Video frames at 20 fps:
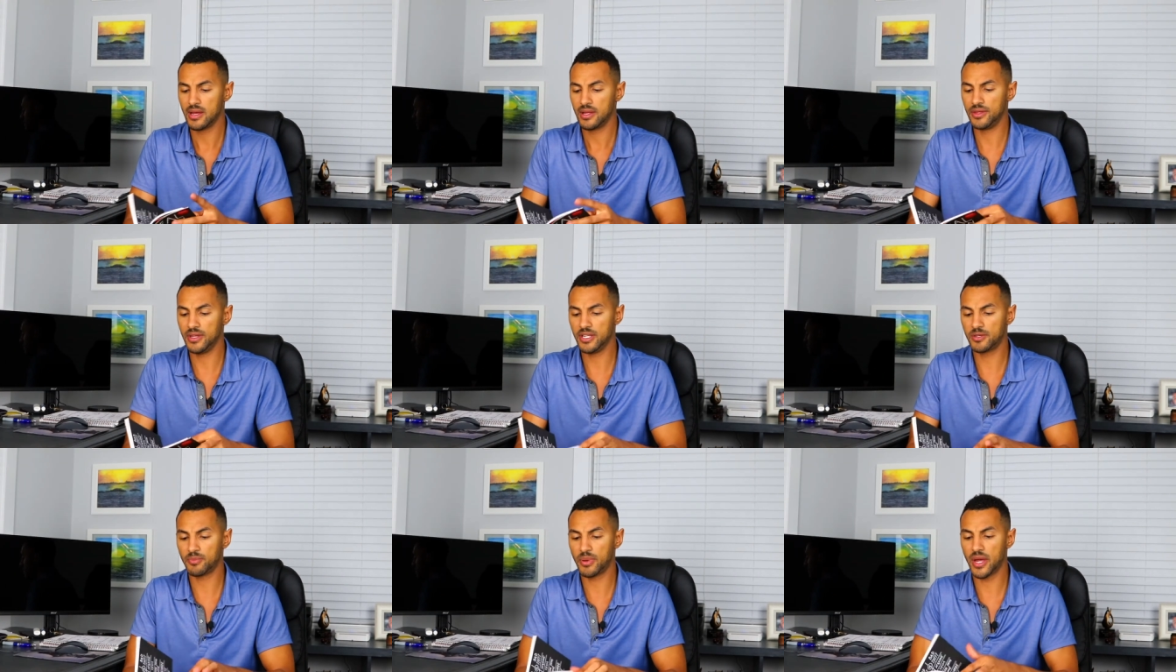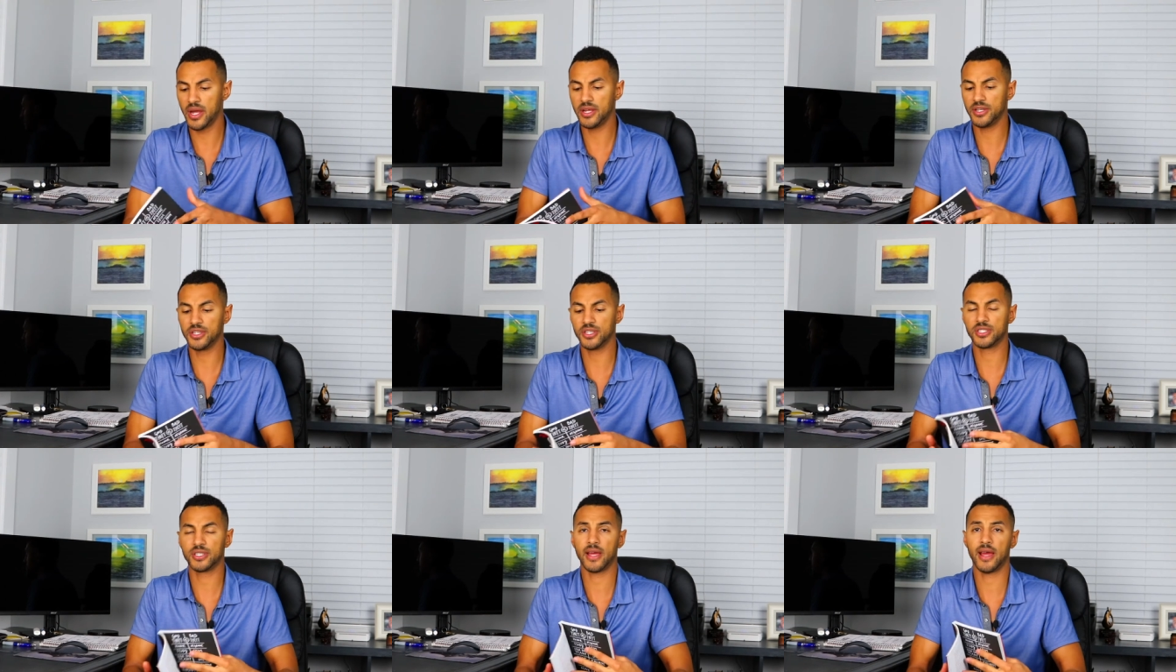these
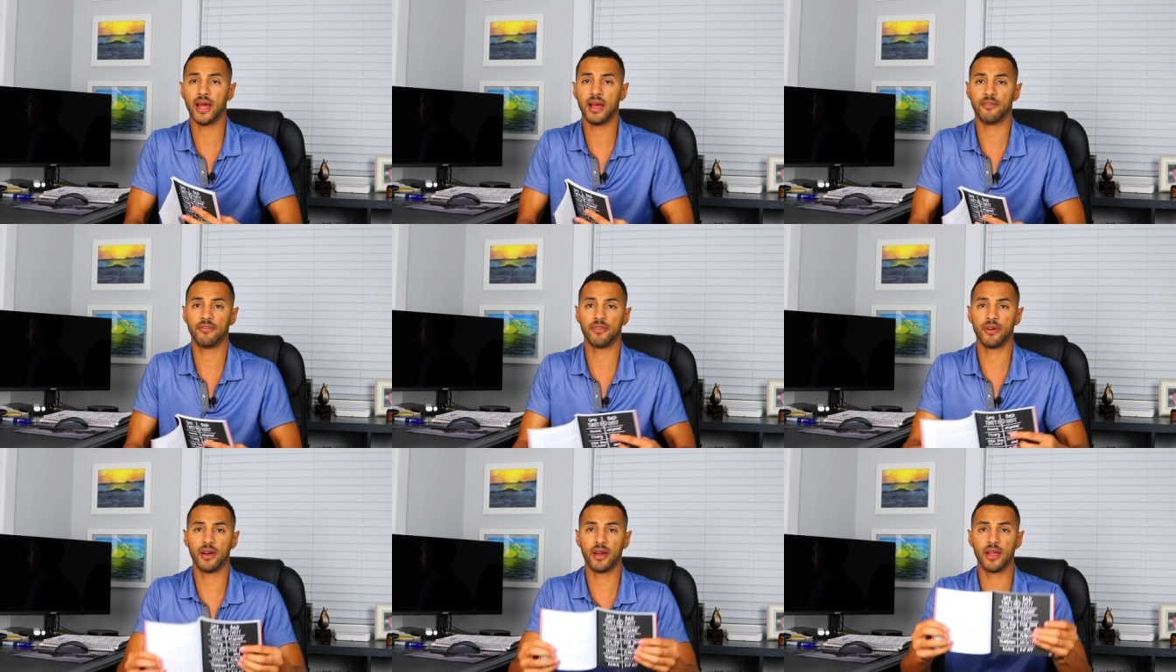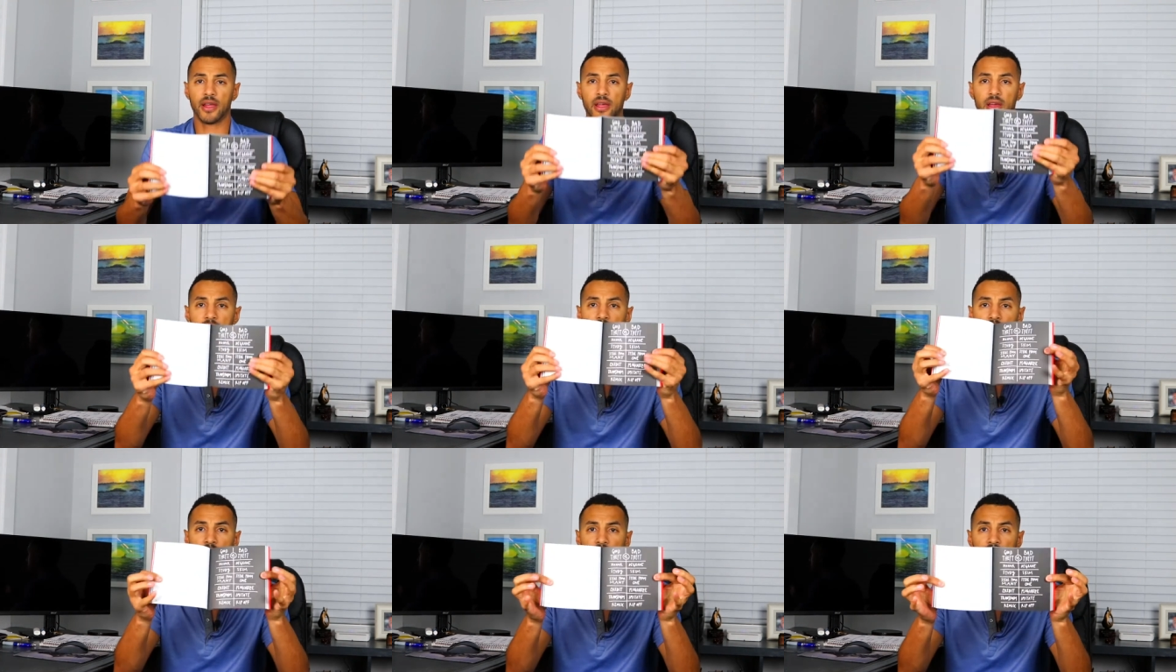pages have like
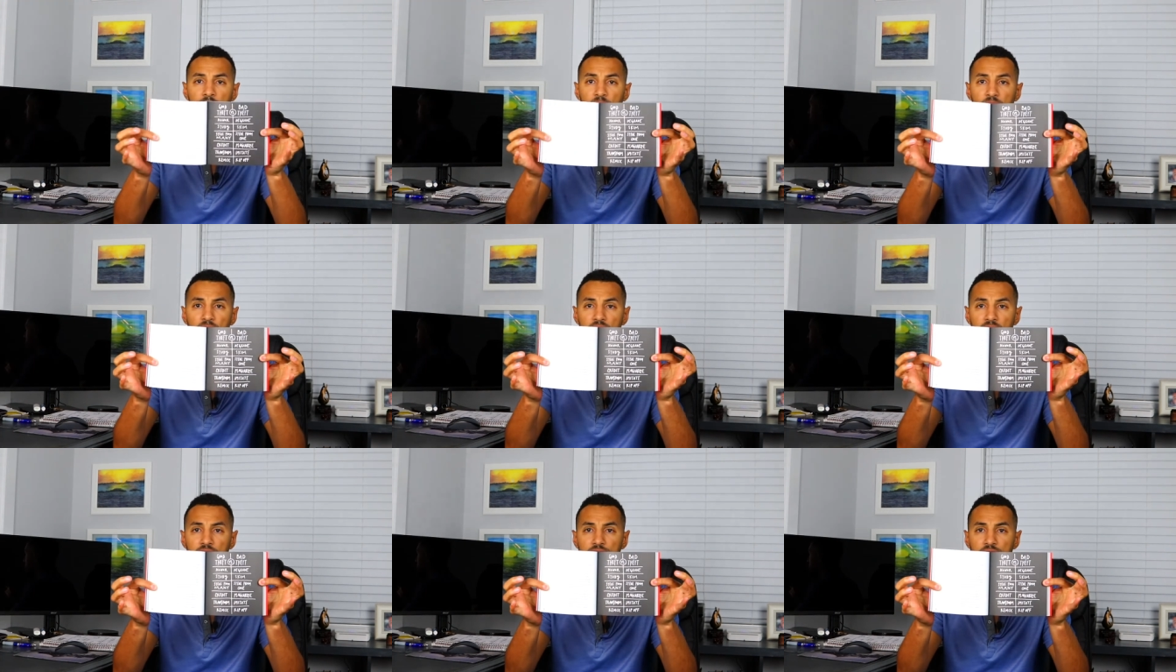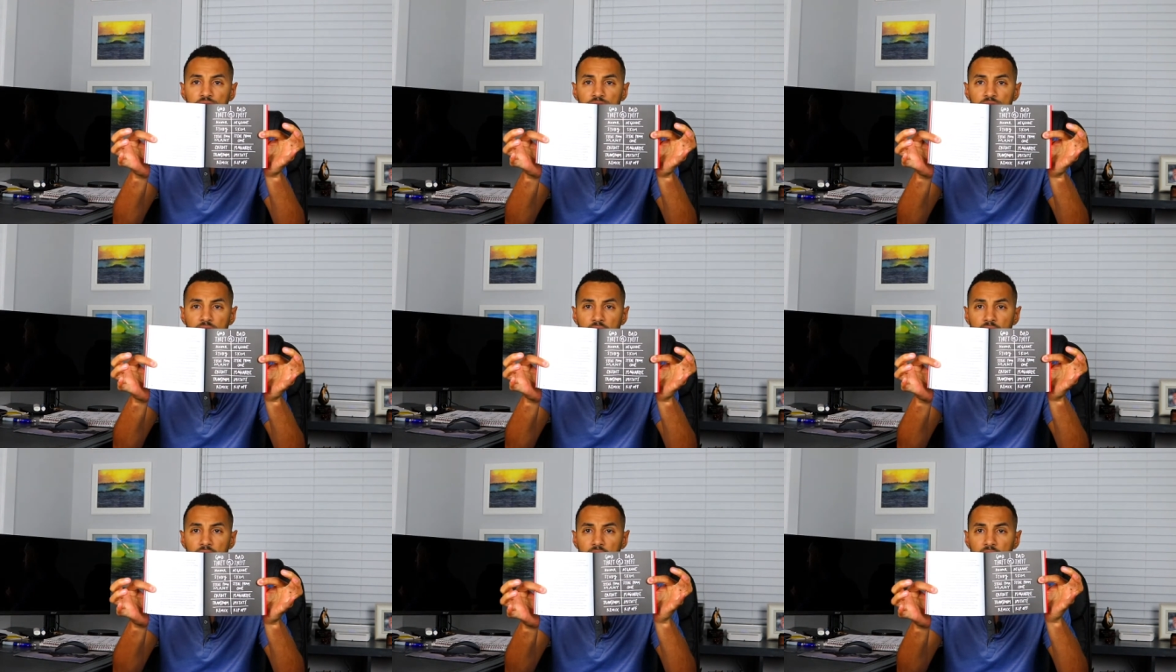some
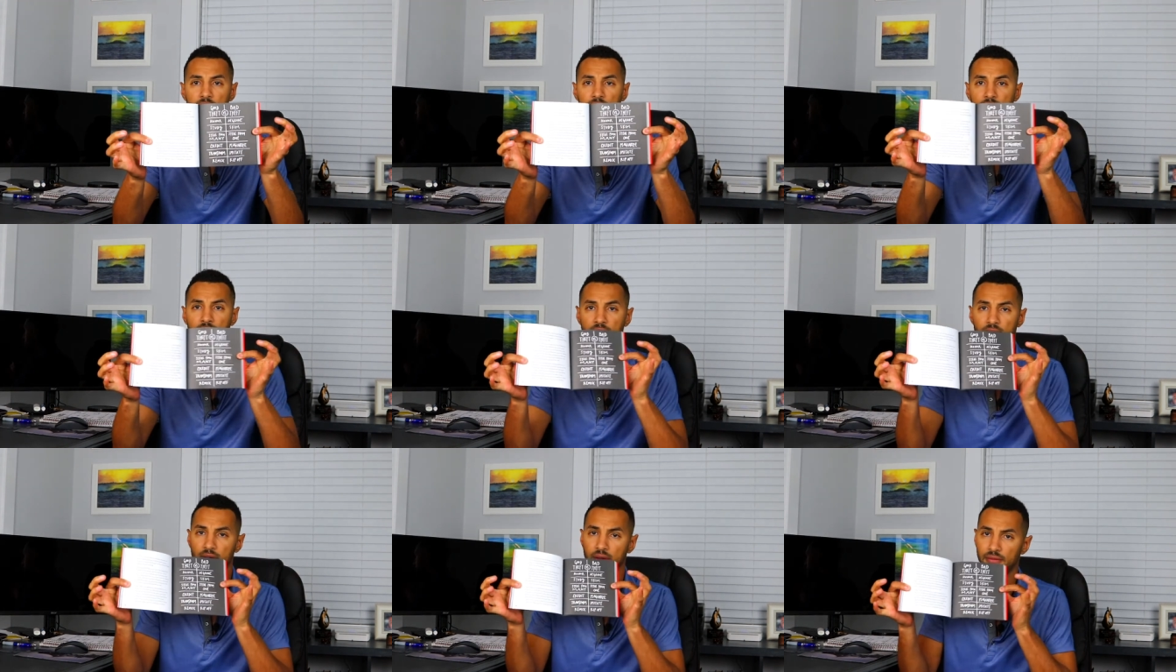pictures and